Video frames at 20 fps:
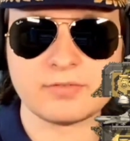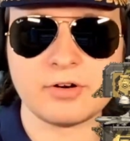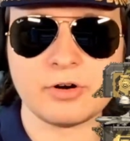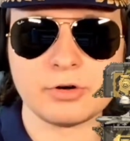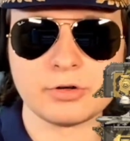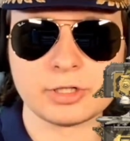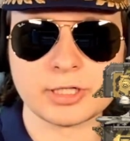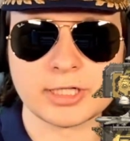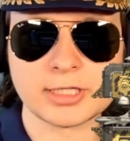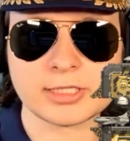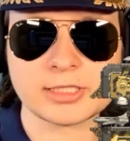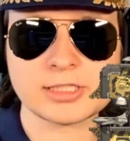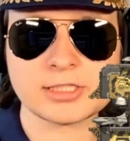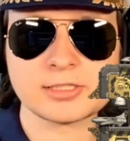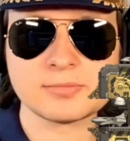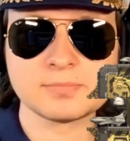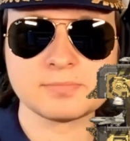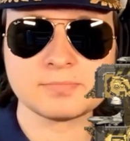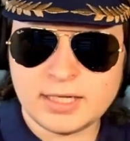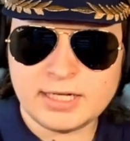
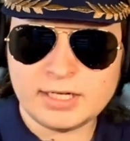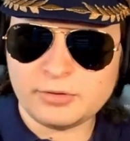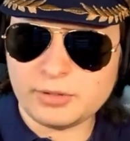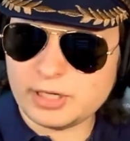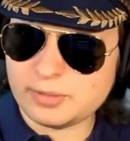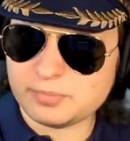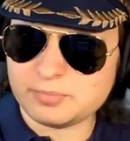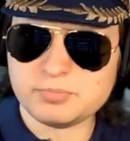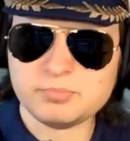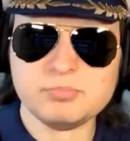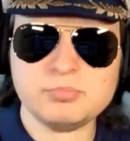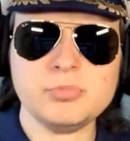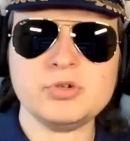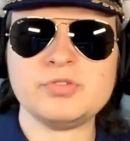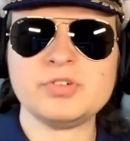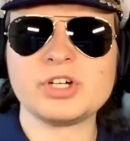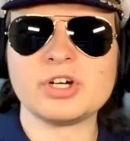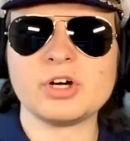hornets. Anyway, moving